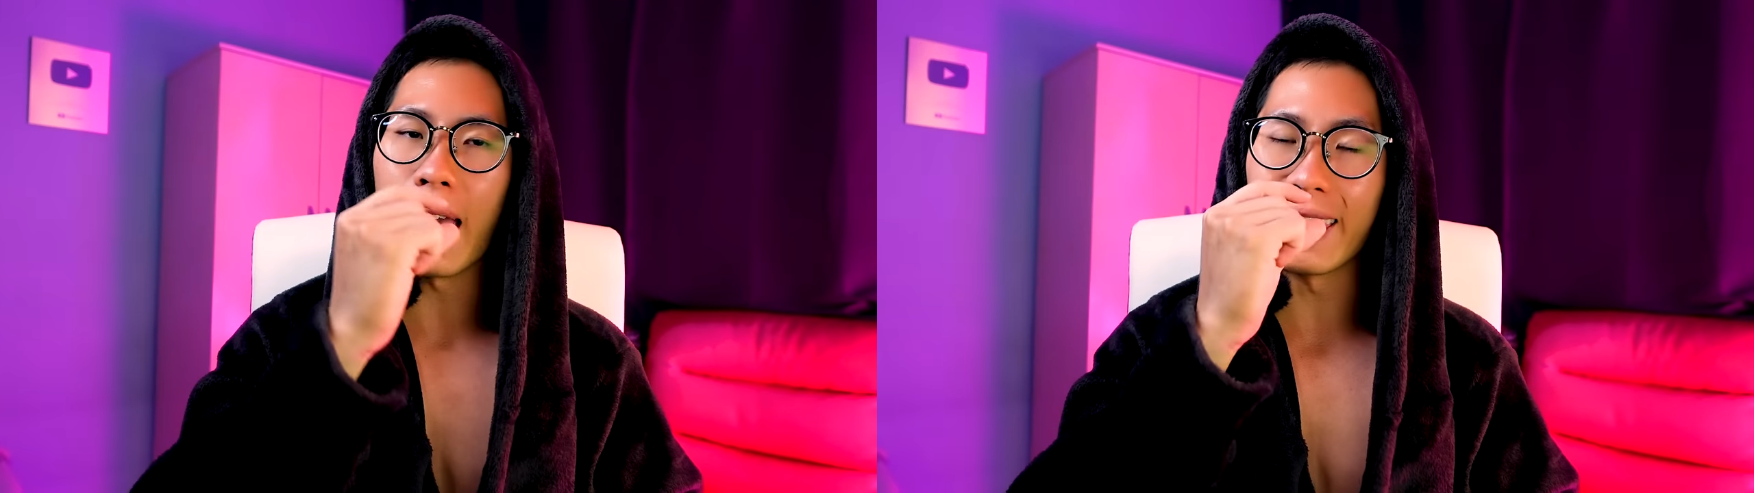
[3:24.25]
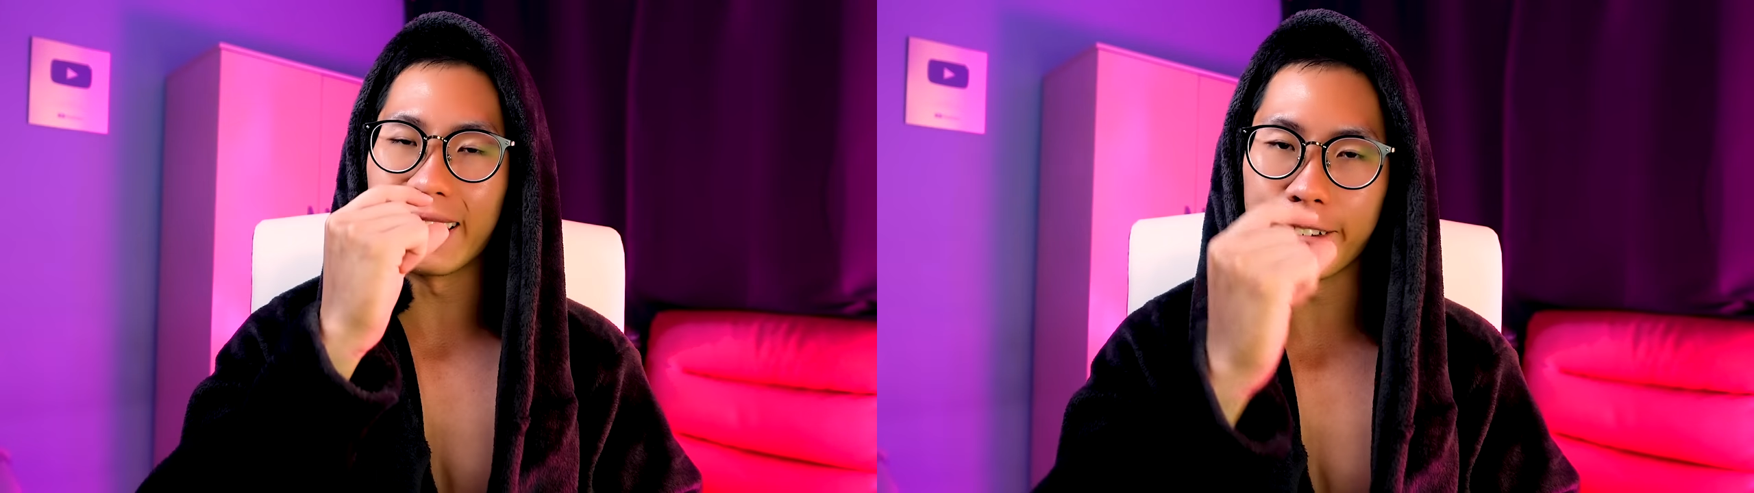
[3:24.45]

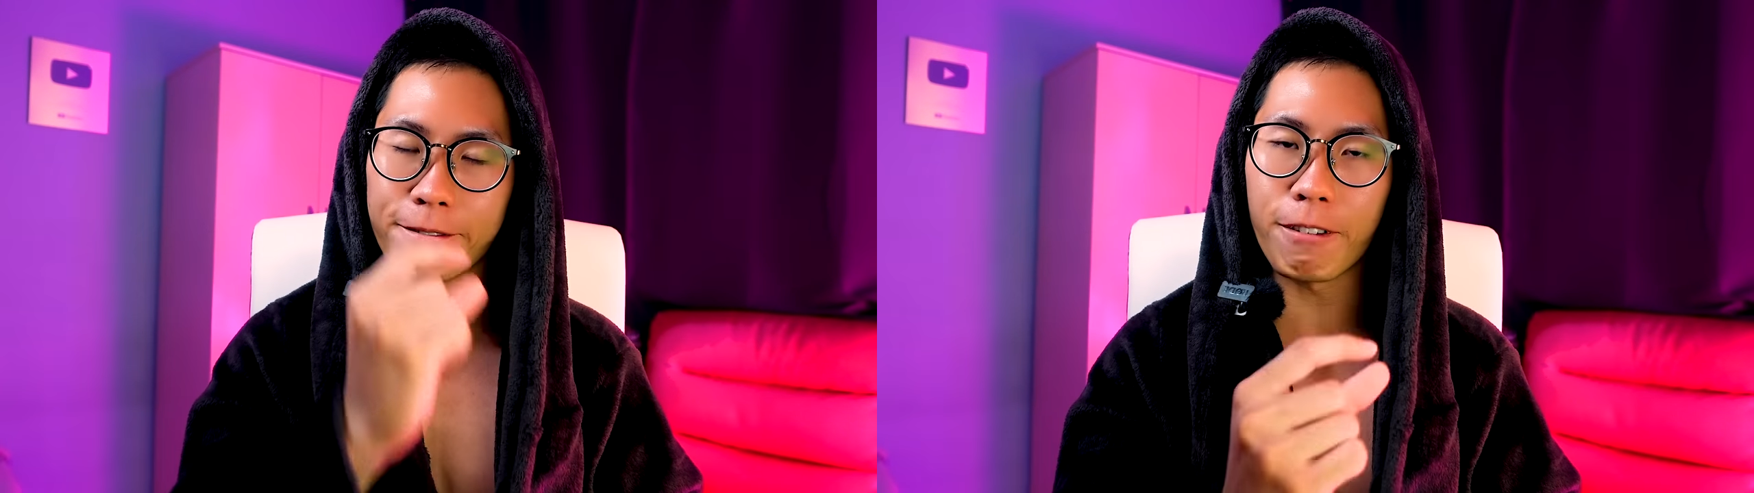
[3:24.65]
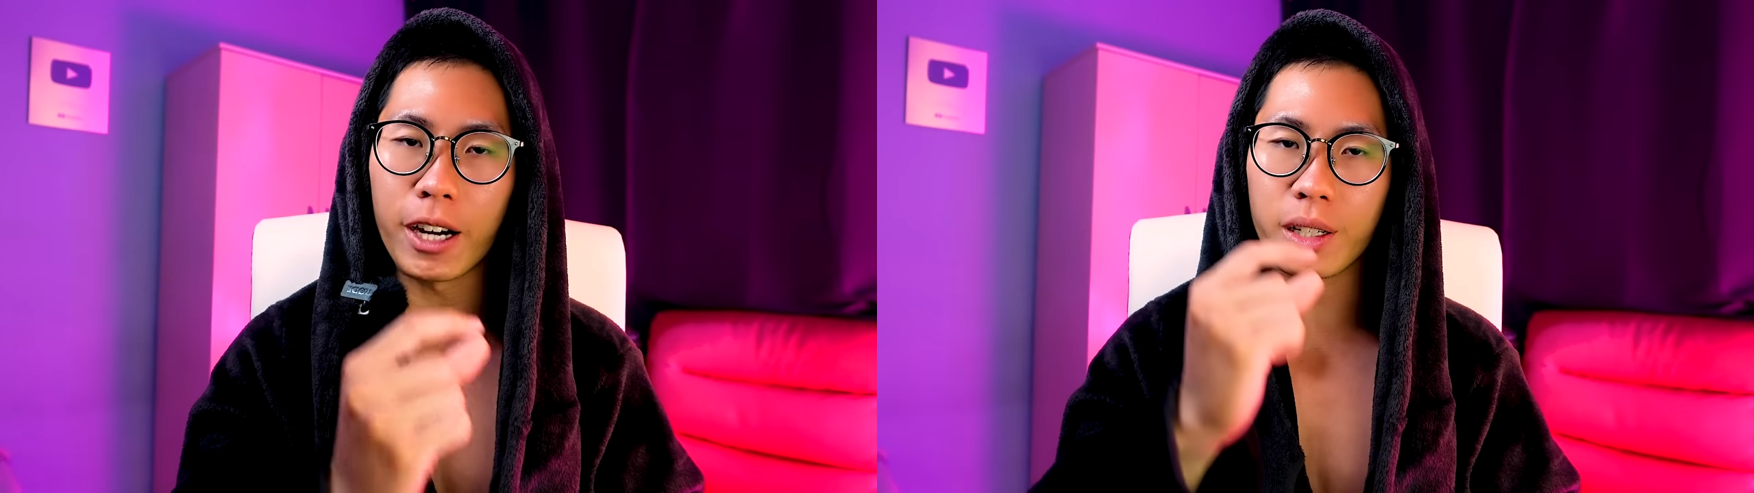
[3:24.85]
and
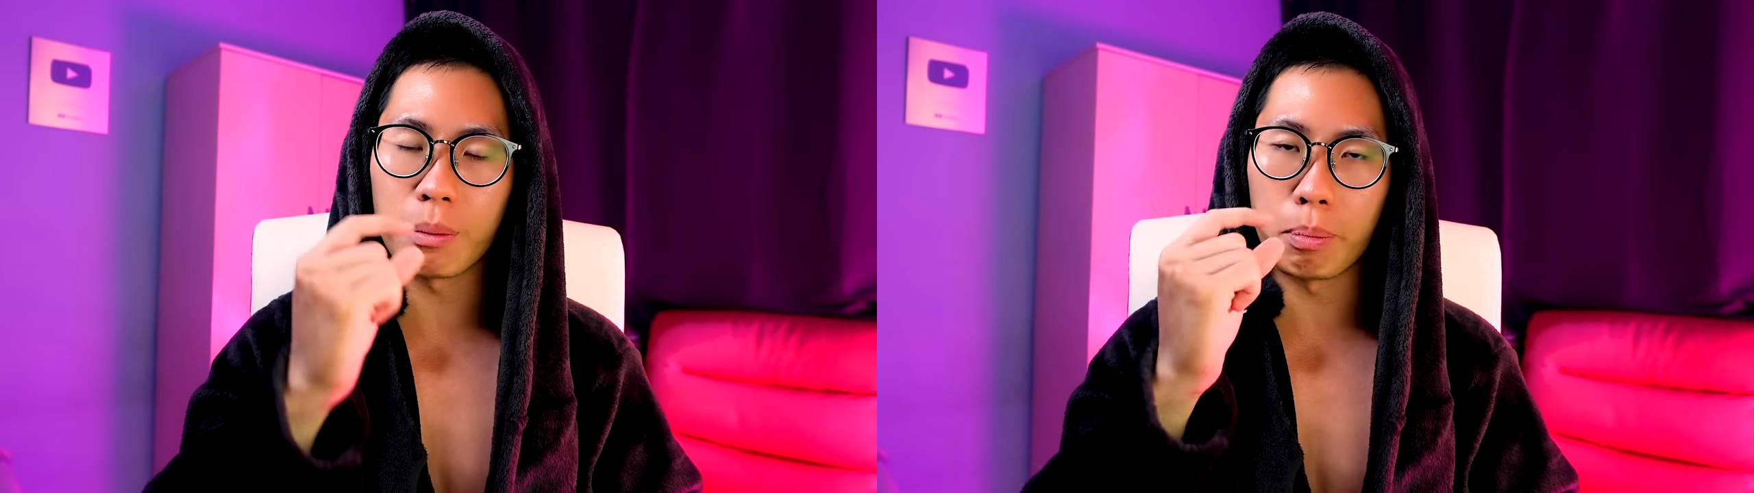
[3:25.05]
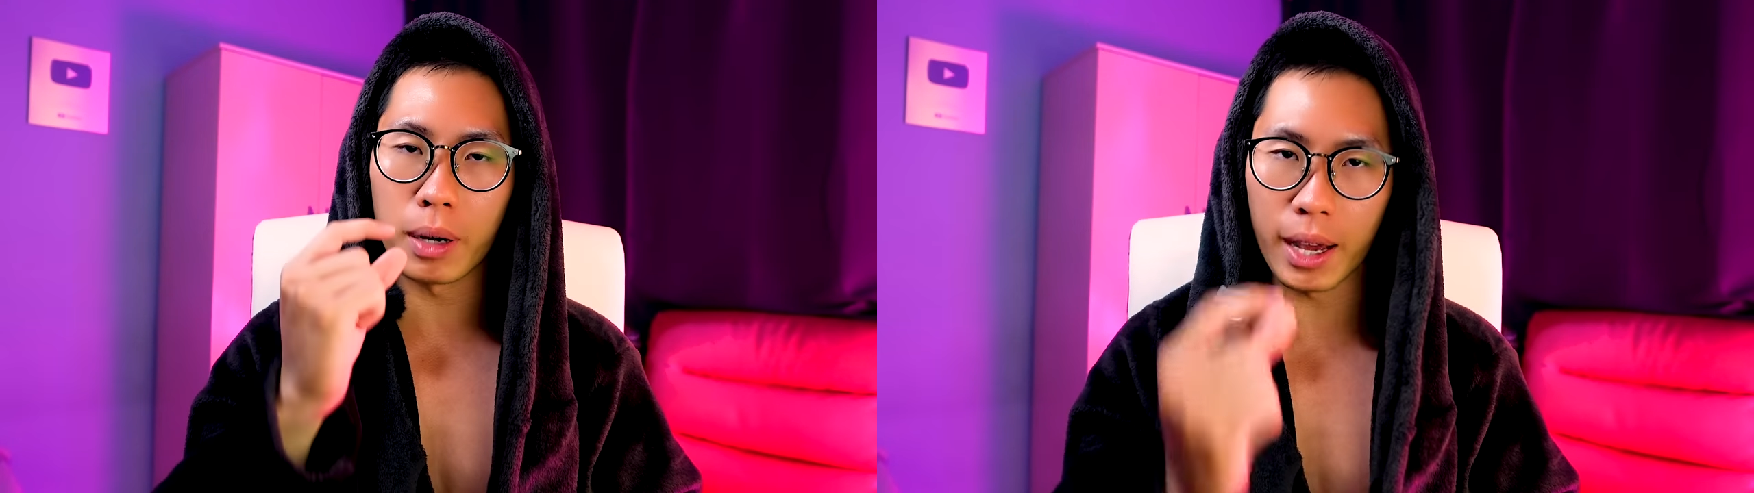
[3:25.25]

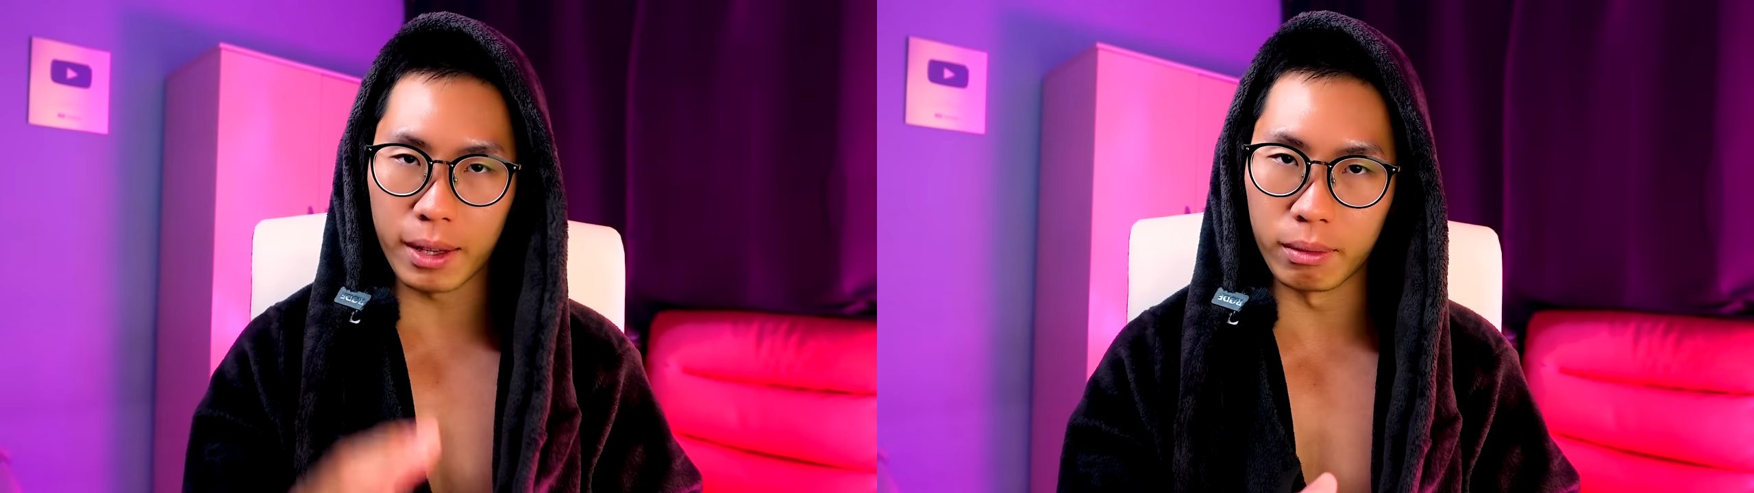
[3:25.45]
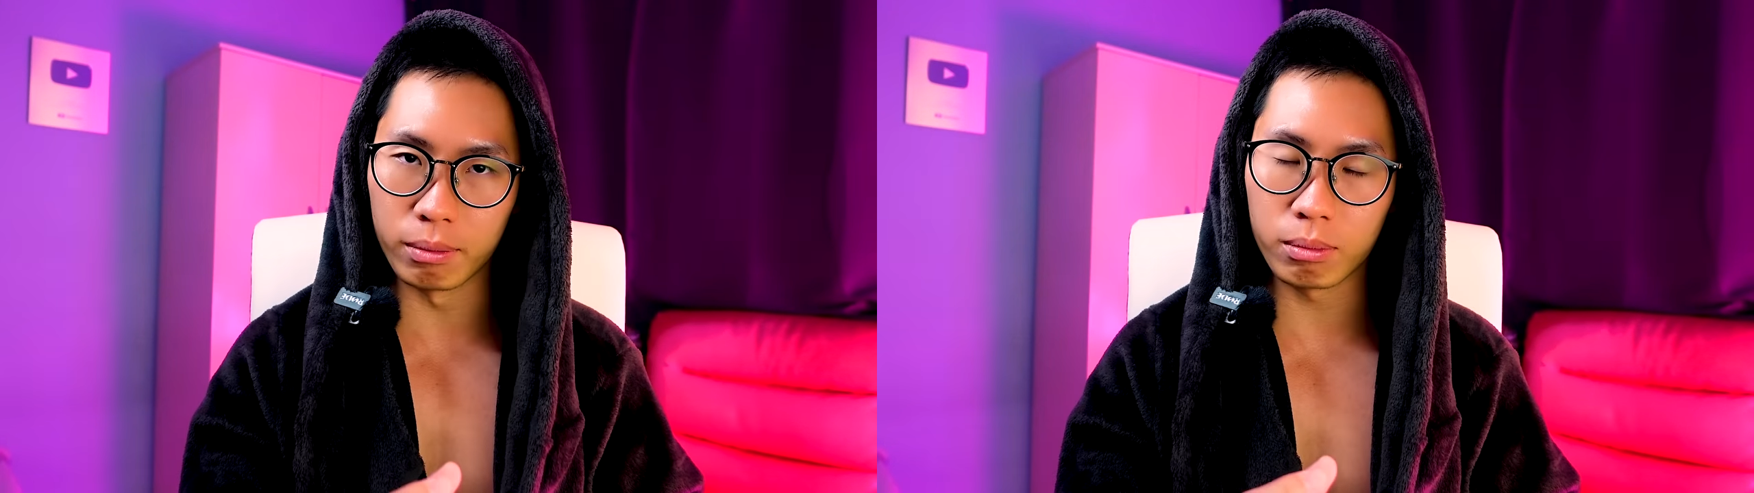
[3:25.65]
defined
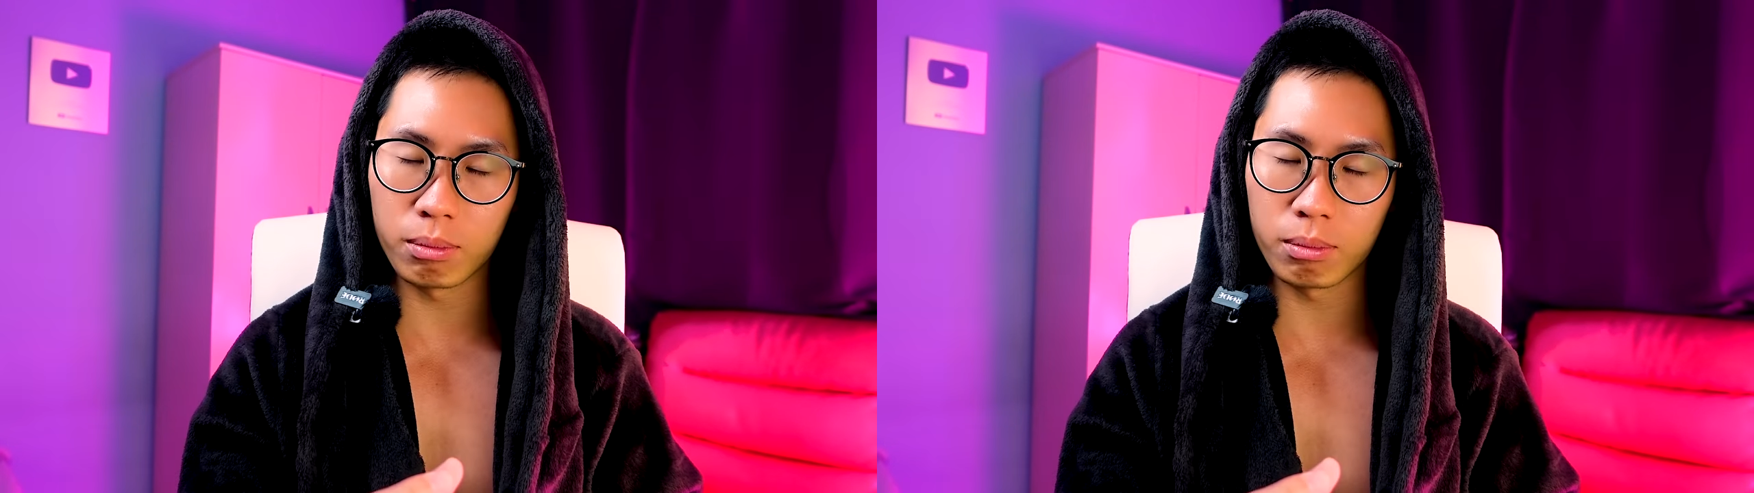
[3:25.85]
plan.